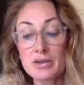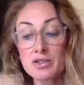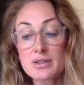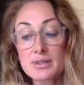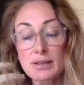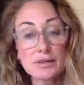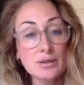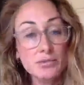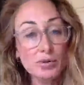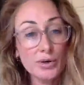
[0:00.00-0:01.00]
and just let
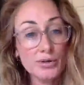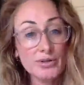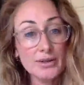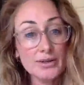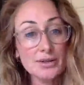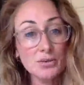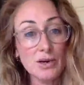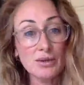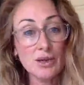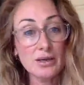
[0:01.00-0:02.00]
them process the
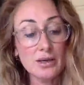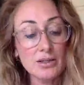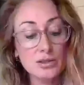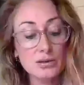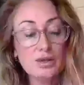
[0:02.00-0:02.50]
way they need to.